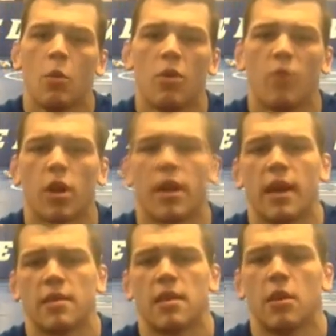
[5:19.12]
we've
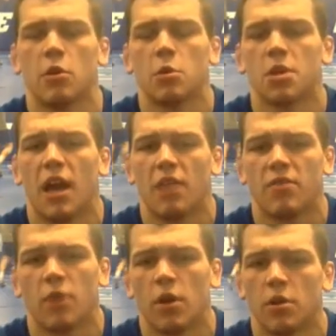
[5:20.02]
organized gear drives
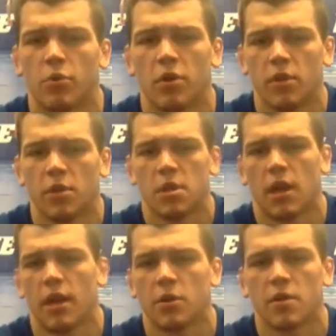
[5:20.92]
for
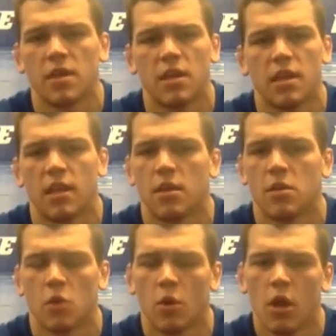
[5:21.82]
underprivileged inner city kids.
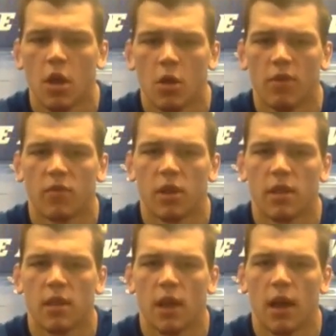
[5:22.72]
So we've
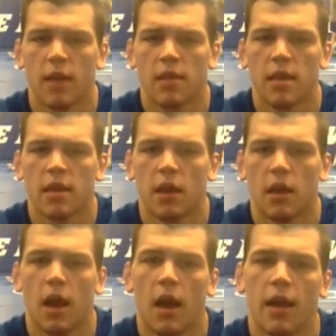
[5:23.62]
really taken
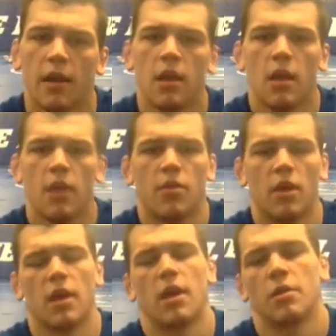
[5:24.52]
on
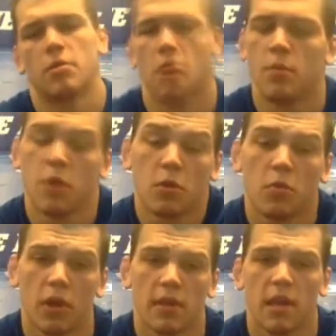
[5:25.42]

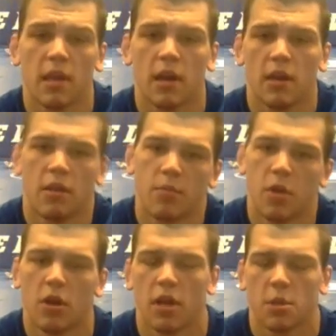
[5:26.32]
to the
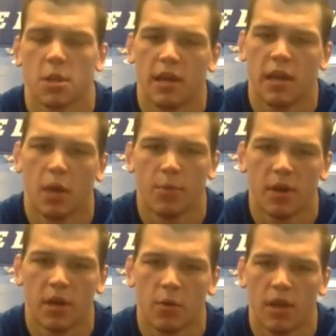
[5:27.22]
community and tried to help in
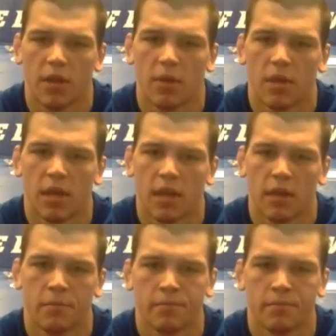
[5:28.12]
any way that we can.